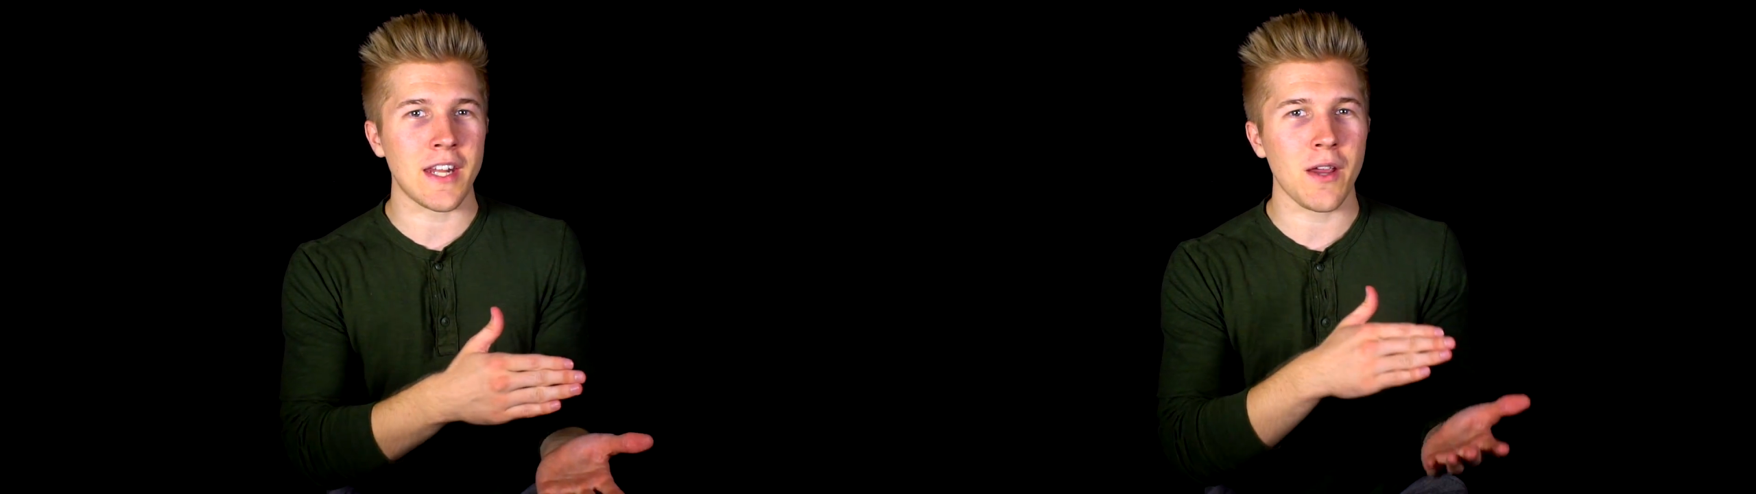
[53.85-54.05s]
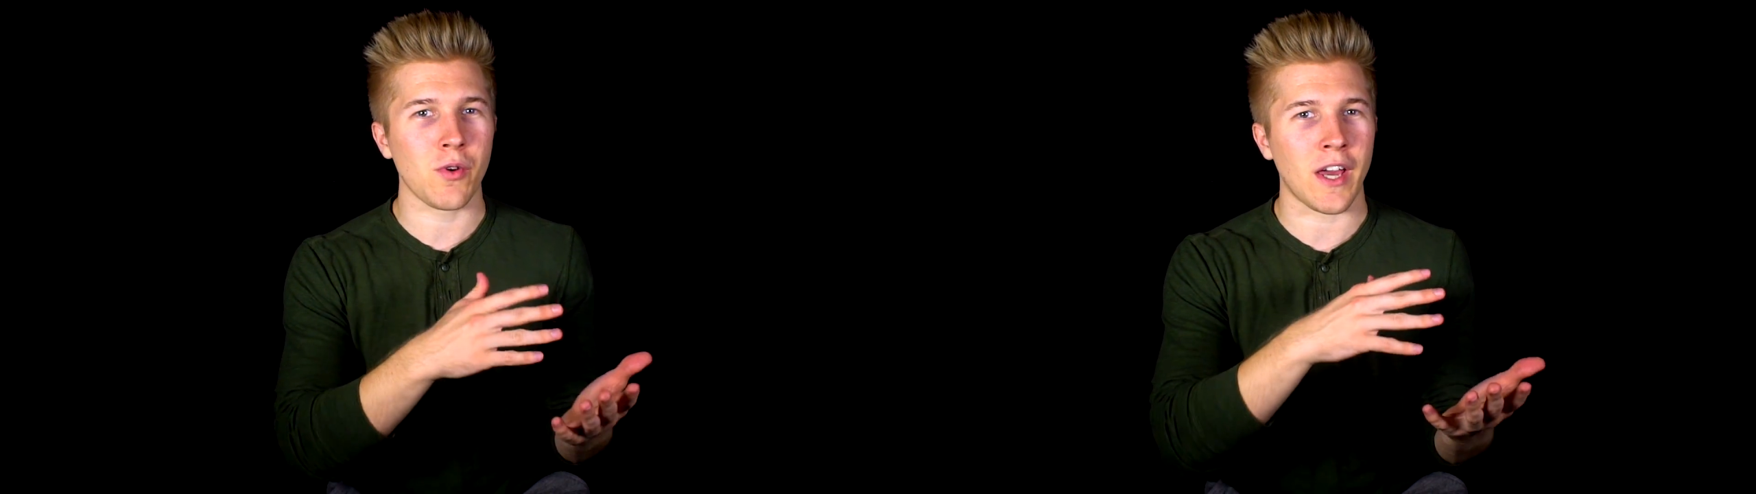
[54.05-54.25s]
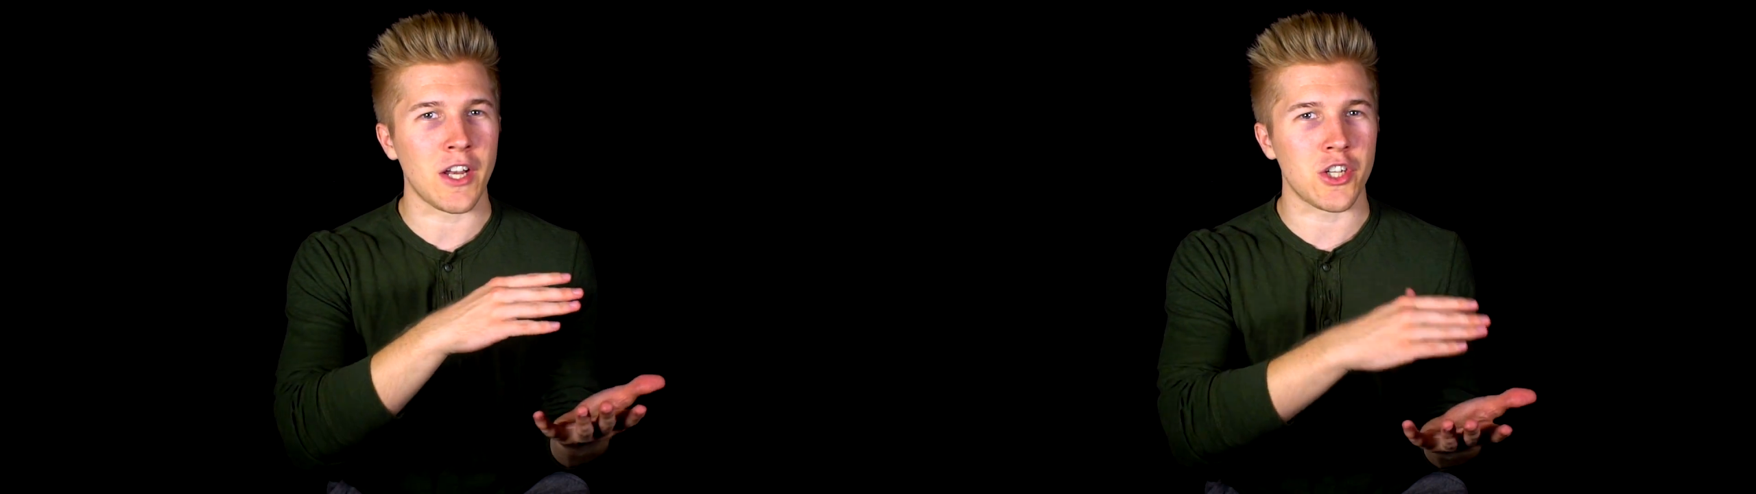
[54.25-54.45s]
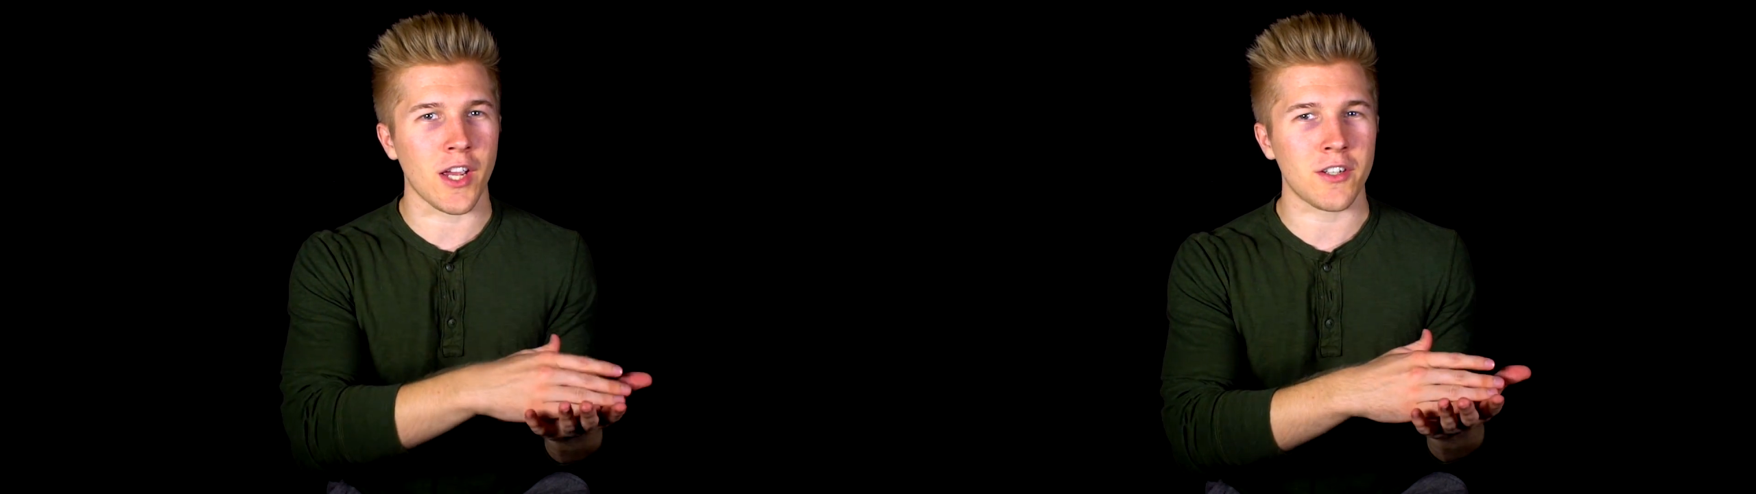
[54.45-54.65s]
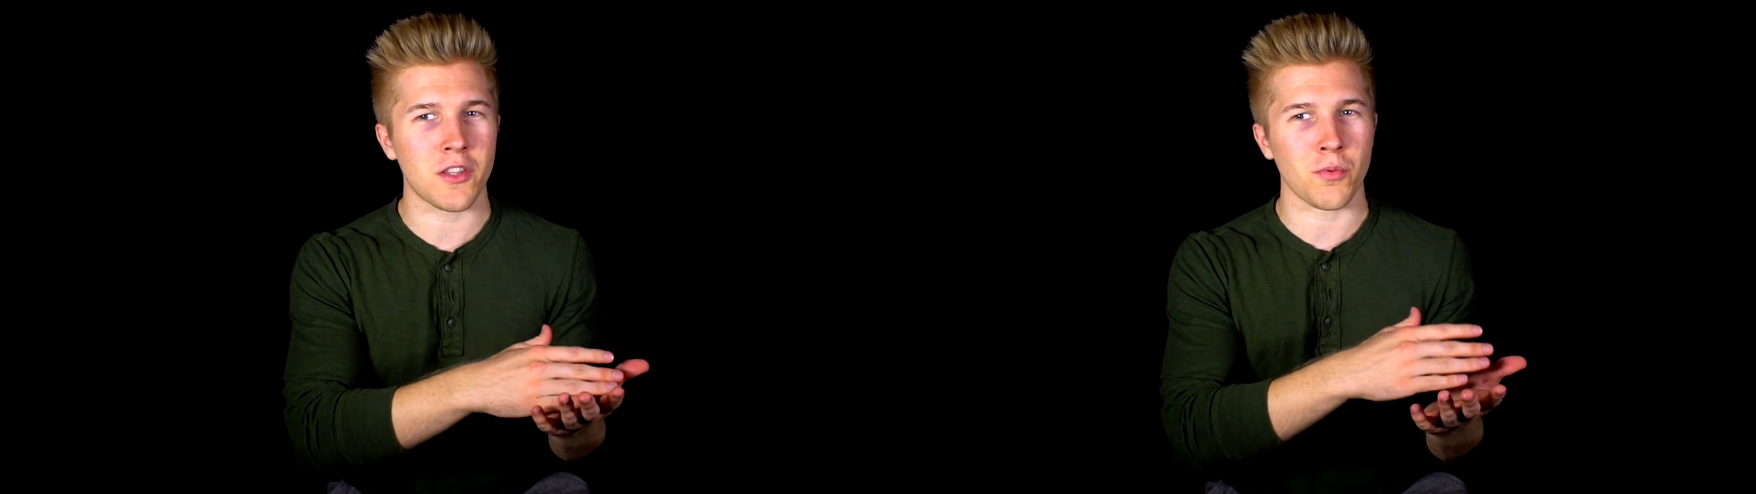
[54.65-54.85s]
day when I had
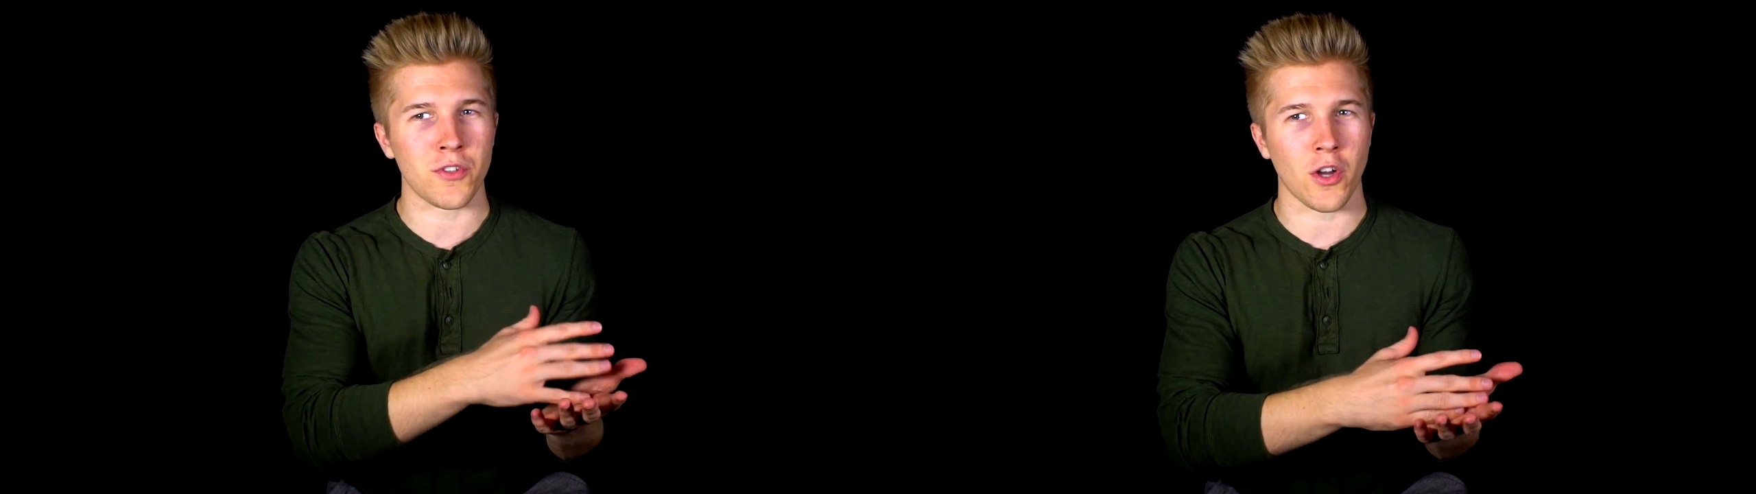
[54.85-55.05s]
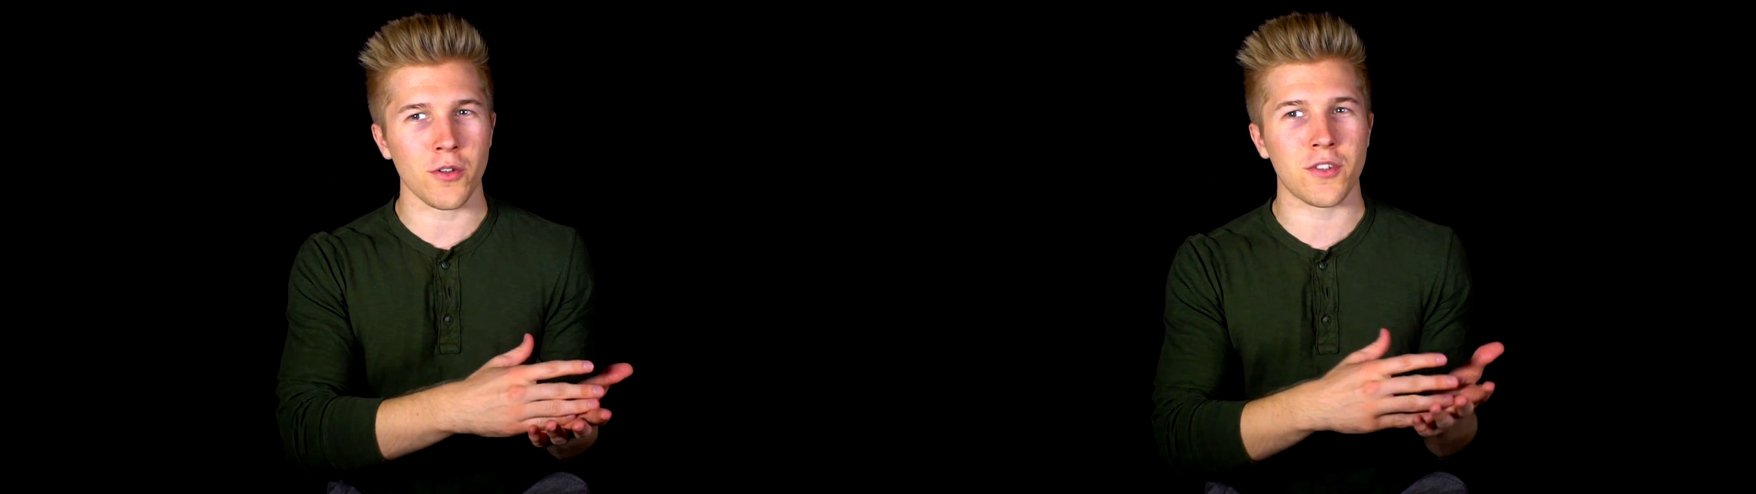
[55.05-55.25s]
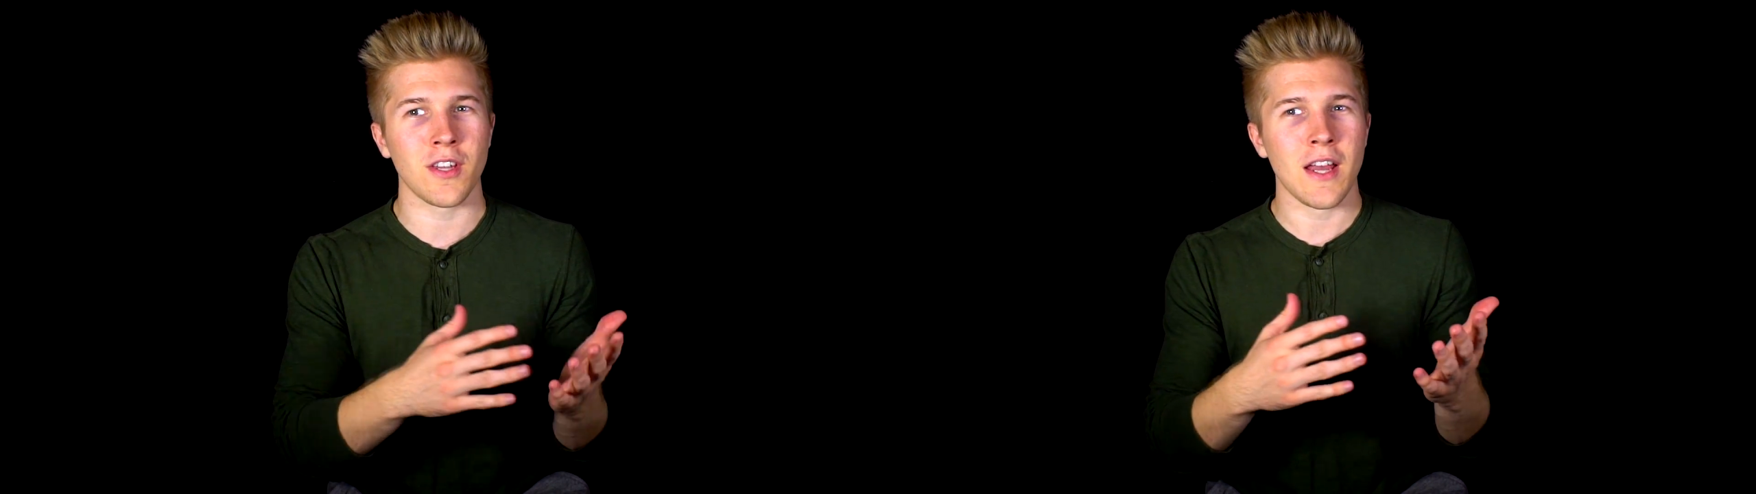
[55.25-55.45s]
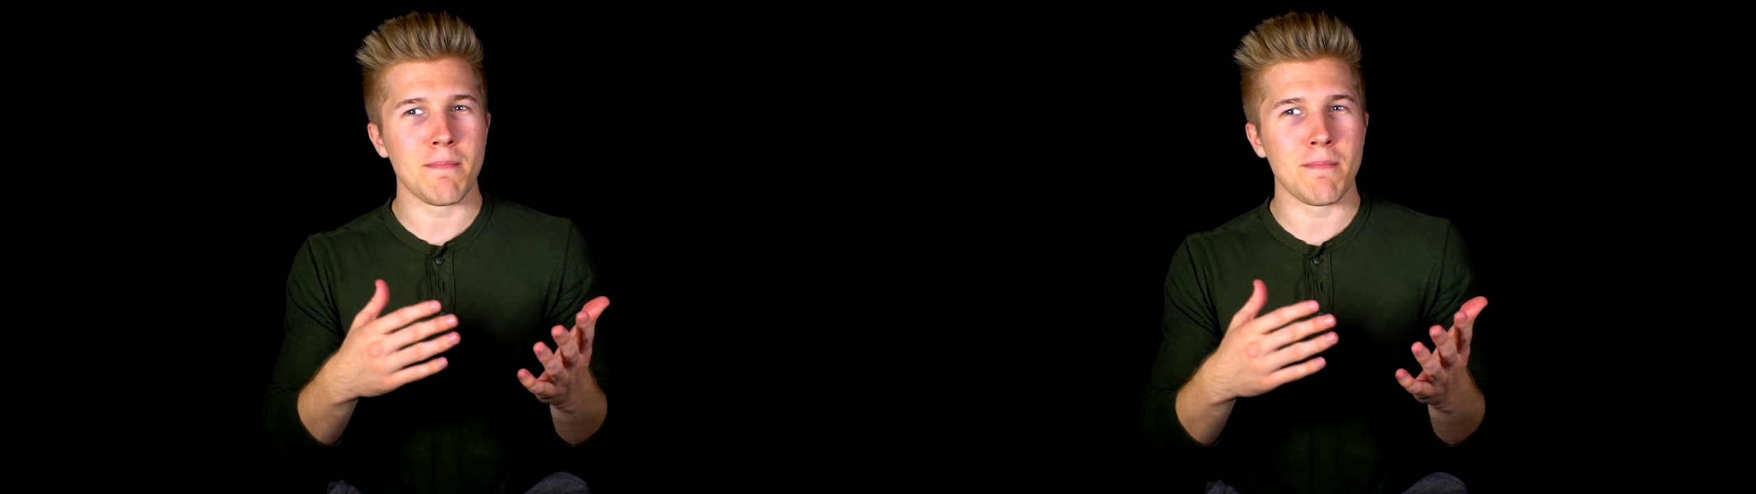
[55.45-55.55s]
checked the results,